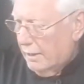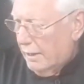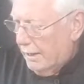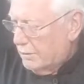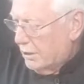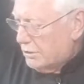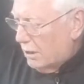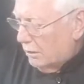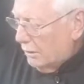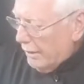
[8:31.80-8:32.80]
And just a
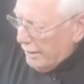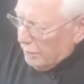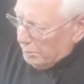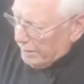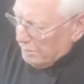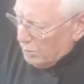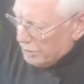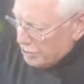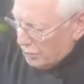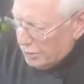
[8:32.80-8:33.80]
little bit of more
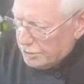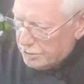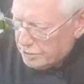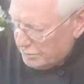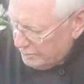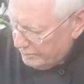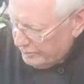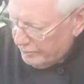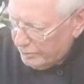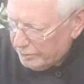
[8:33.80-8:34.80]
sauce.
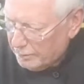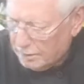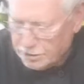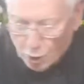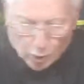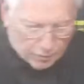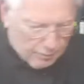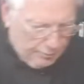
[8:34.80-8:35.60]
Salt.